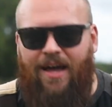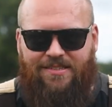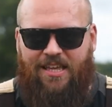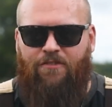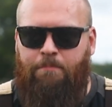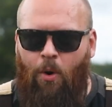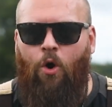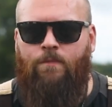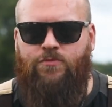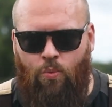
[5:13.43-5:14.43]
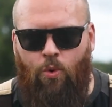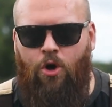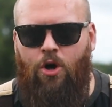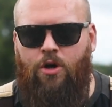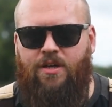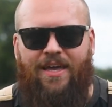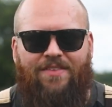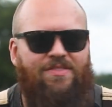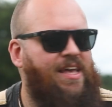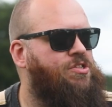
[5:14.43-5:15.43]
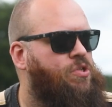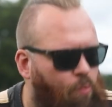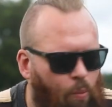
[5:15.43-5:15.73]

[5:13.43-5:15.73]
as if born to work in this